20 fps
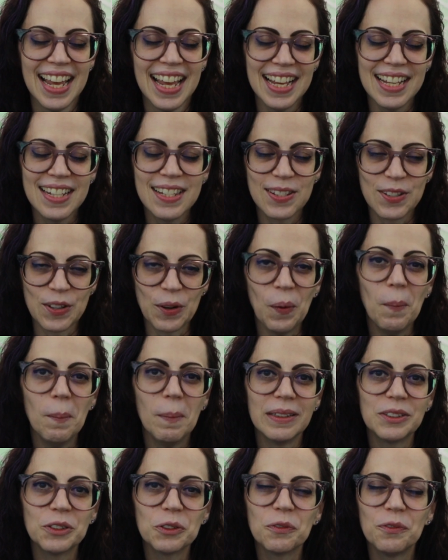It's so
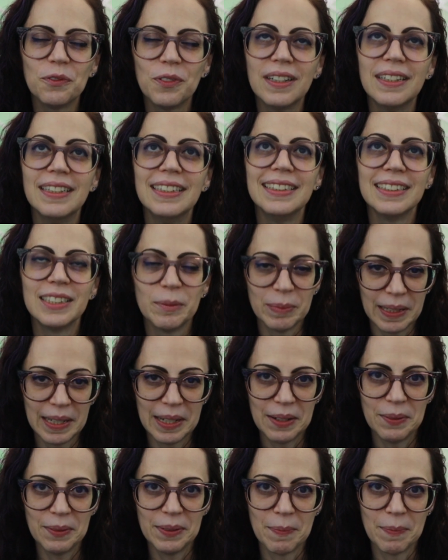much fun to
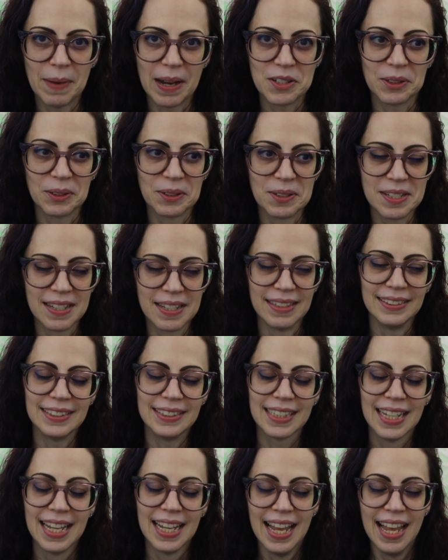play with modular synths.